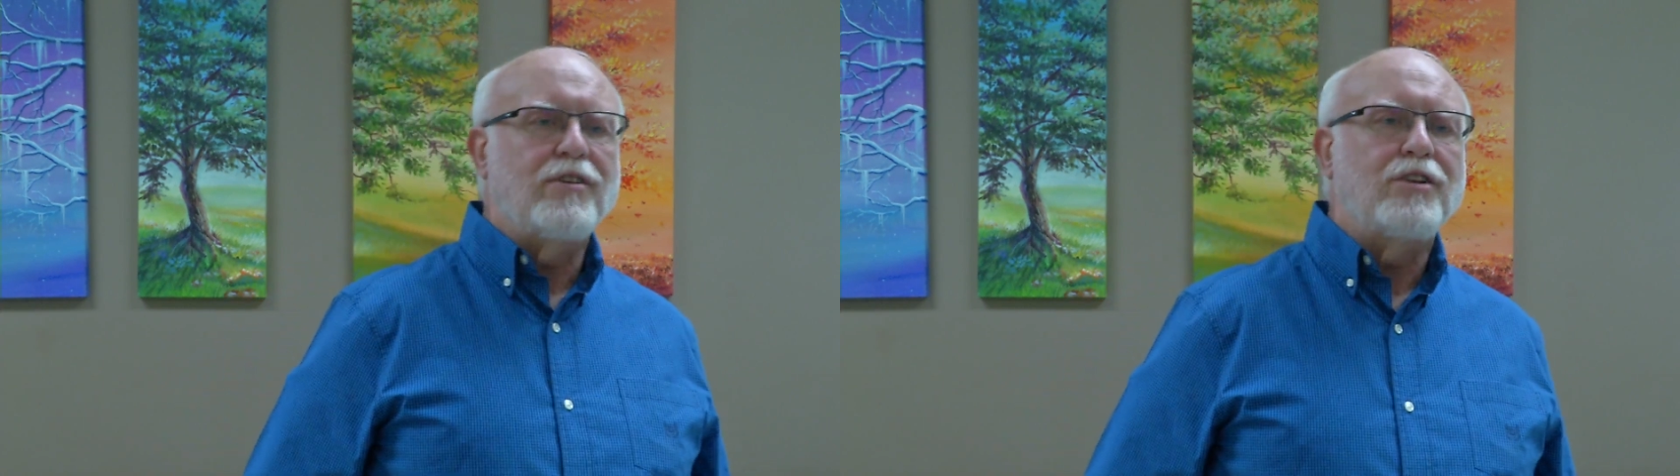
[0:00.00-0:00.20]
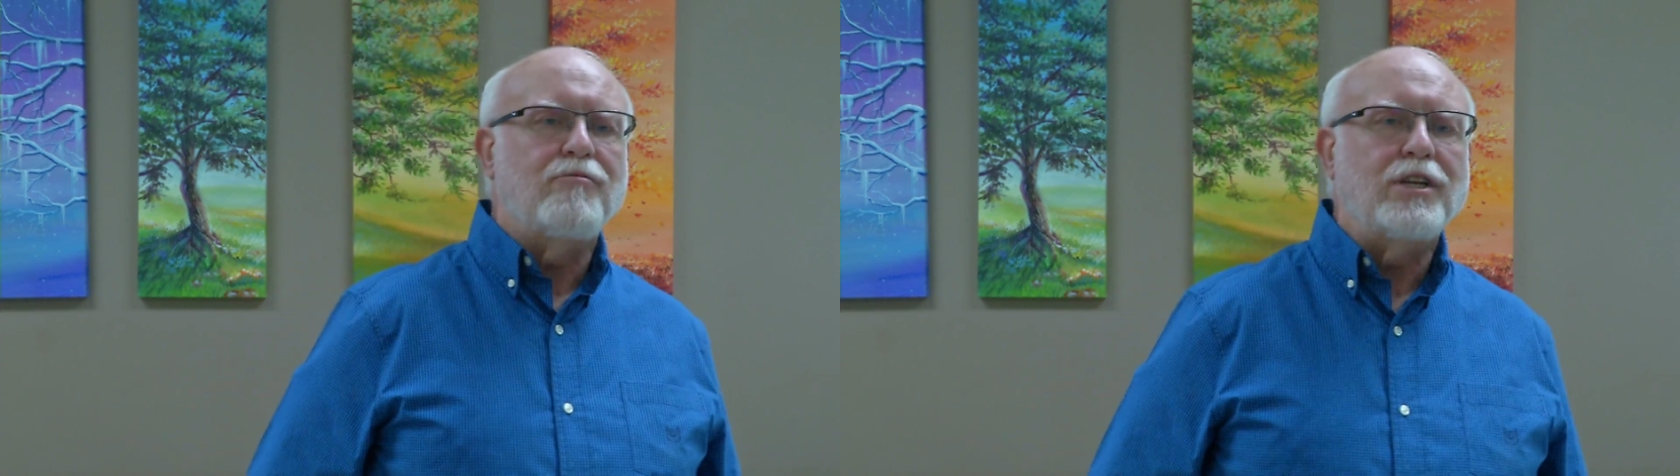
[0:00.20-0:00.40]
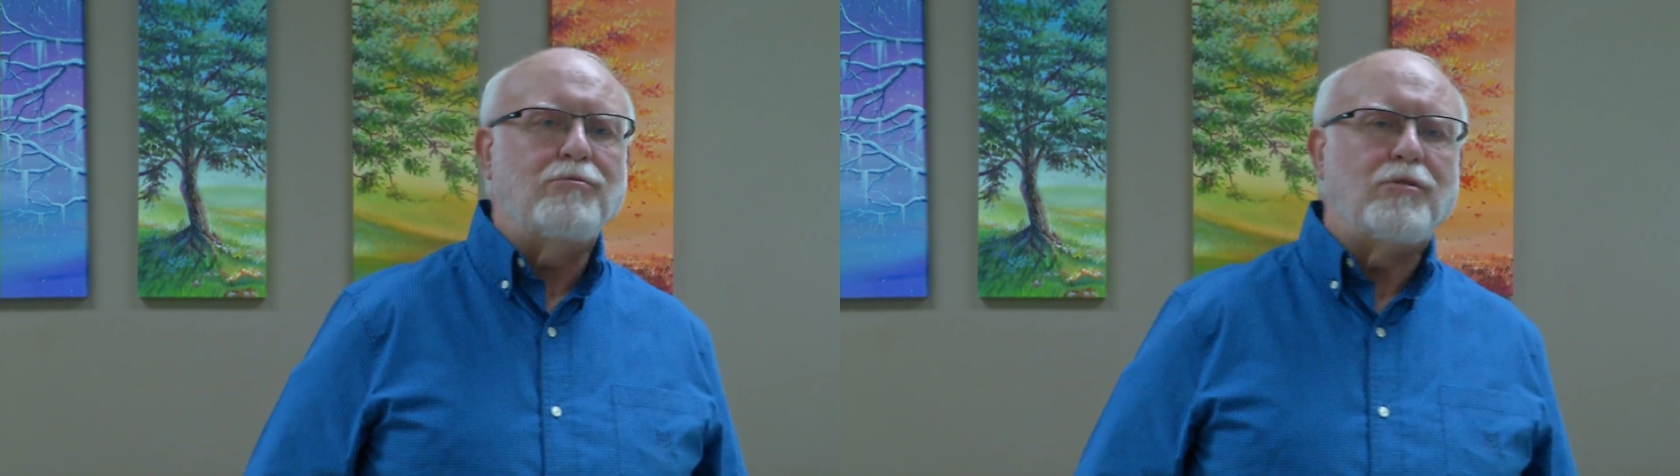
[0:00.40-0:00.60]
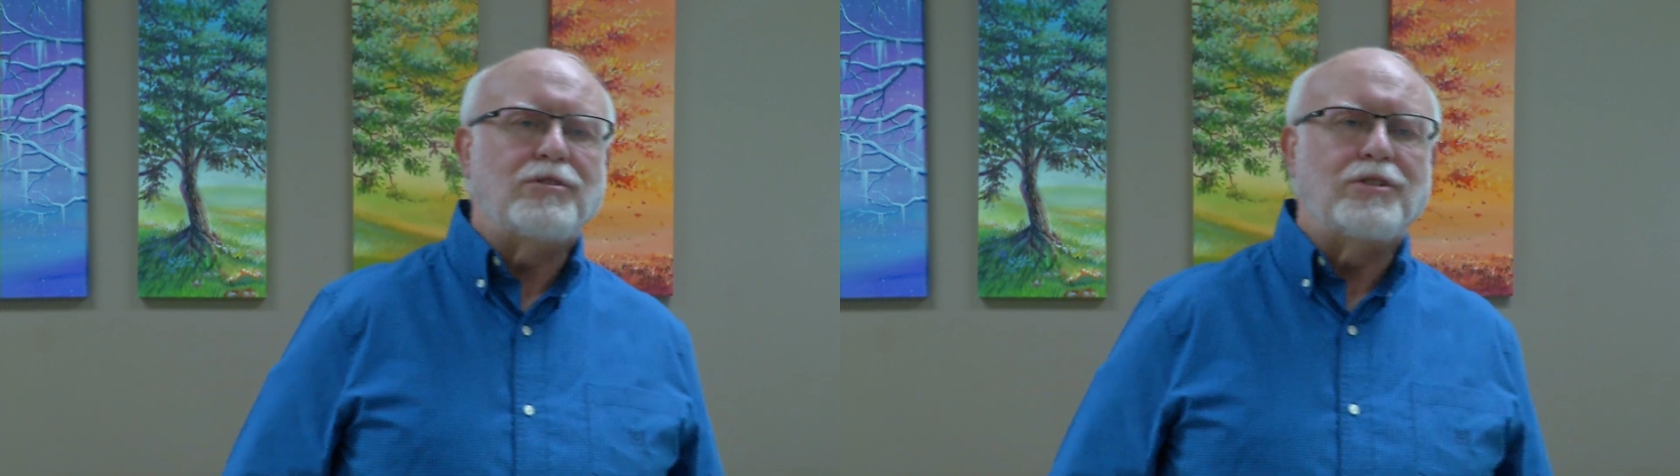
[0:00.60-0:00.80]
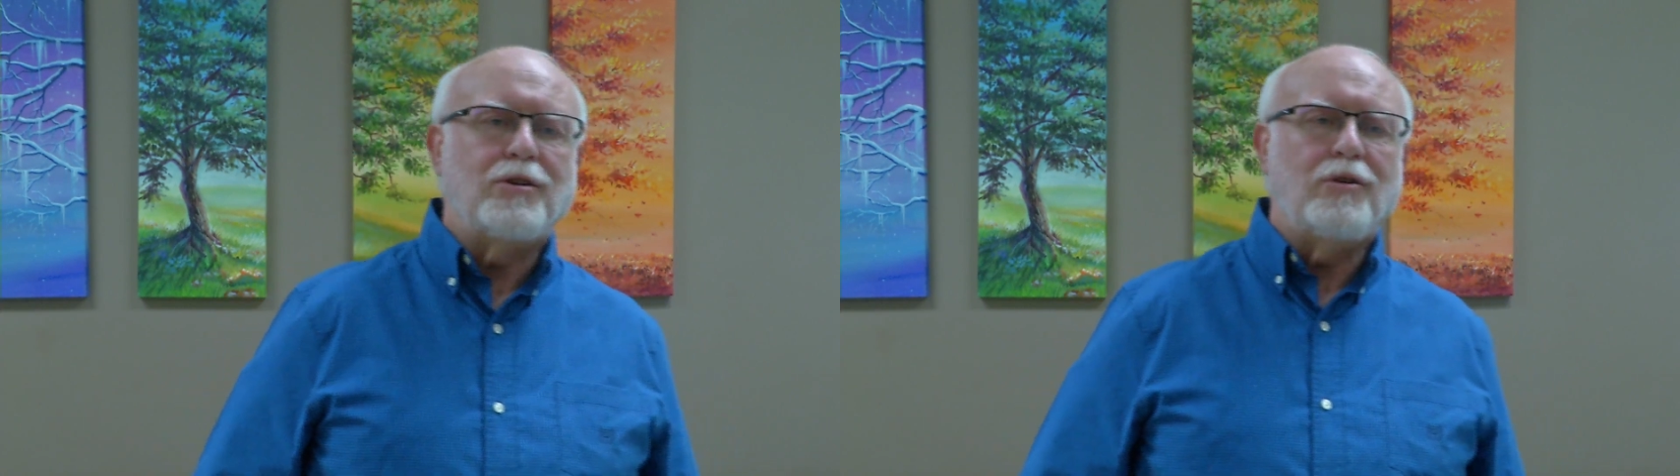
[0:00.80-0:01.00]

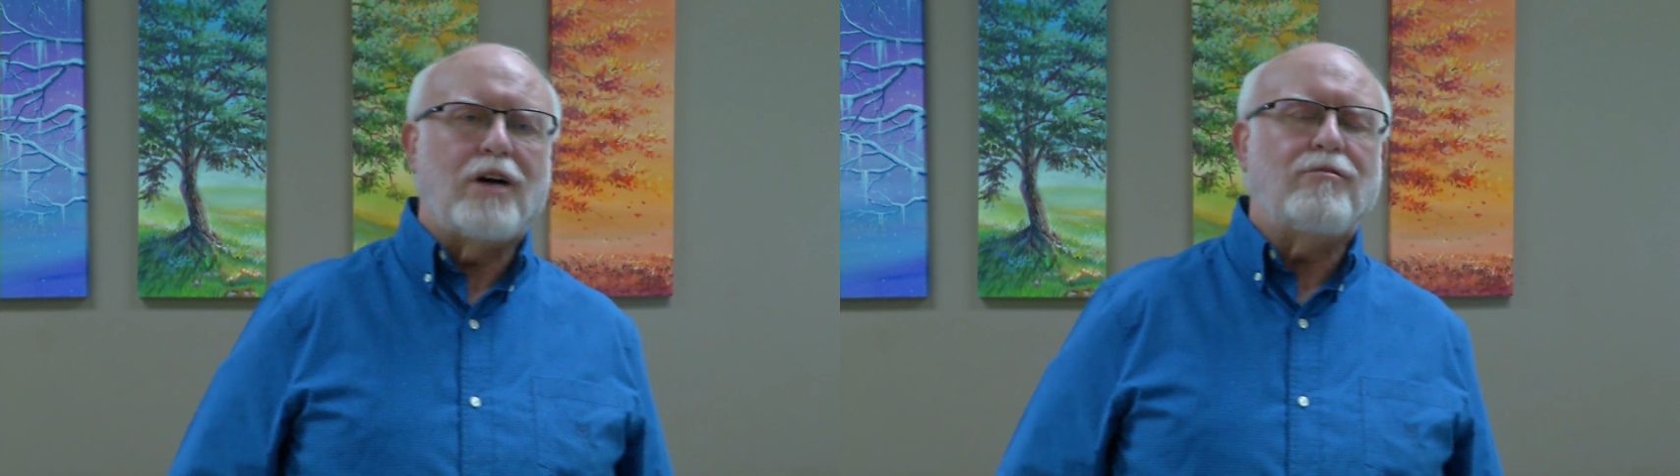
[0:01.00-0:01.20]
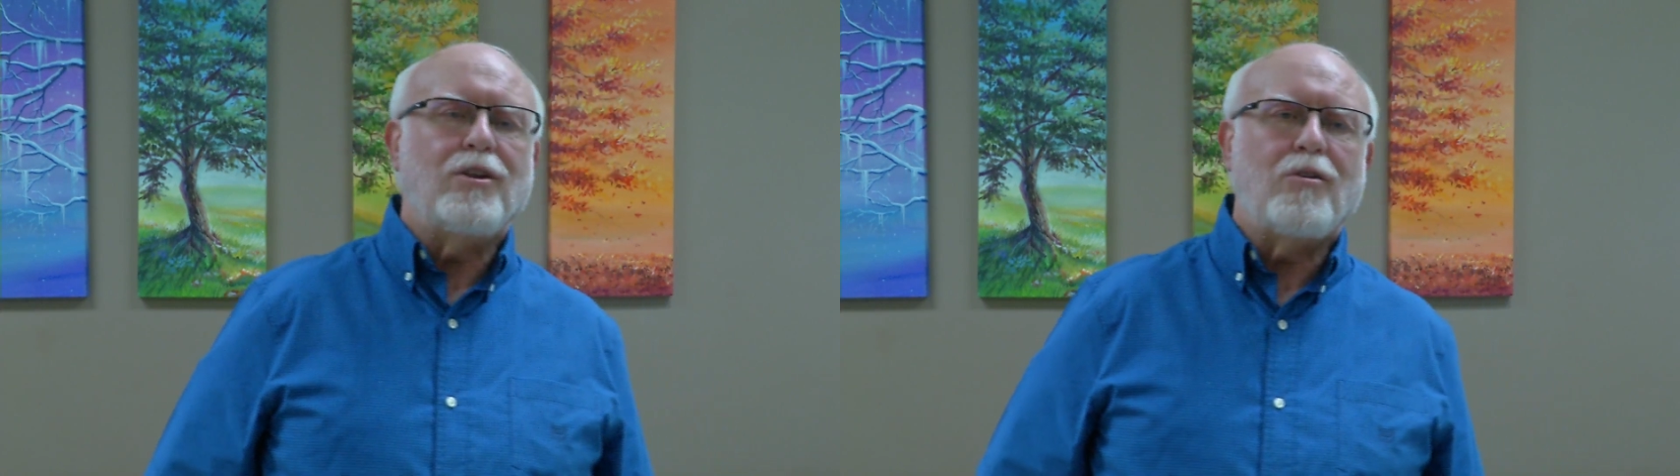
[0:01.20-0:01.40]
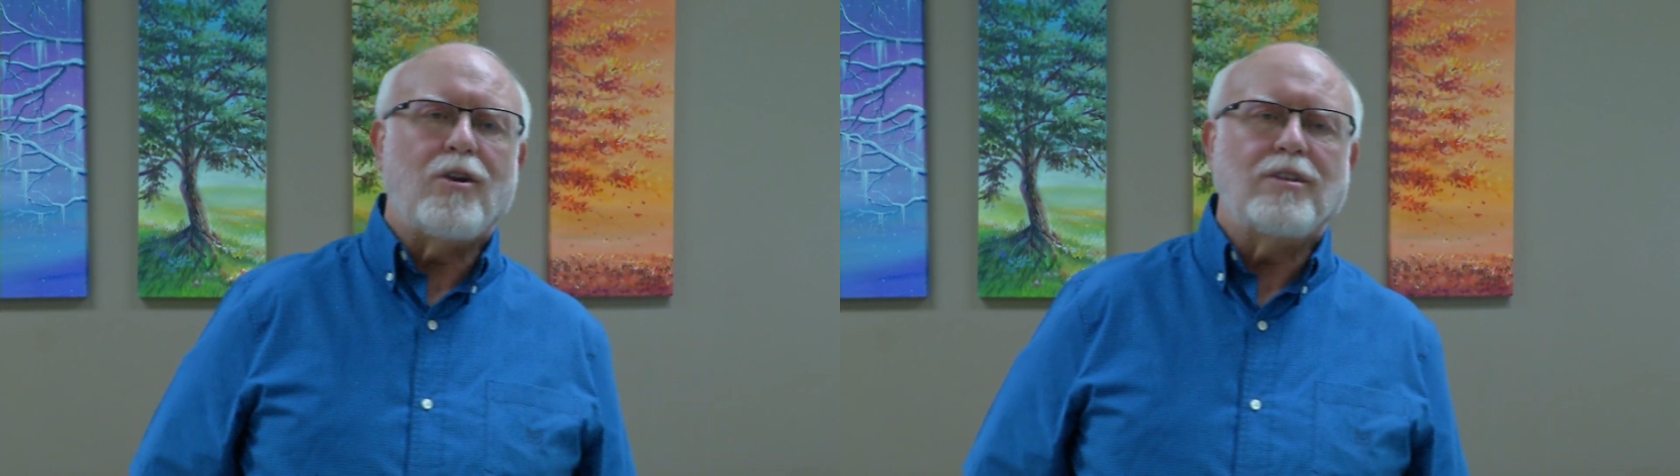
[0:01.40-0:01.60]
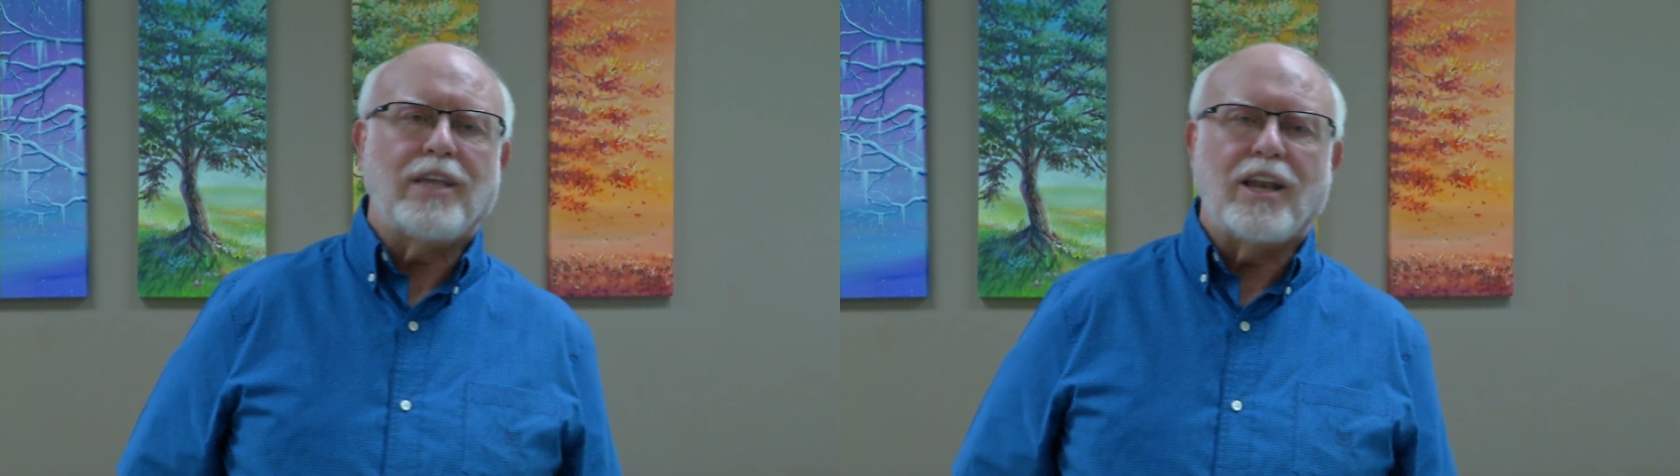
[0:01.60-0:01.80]
individuals who love the Lord,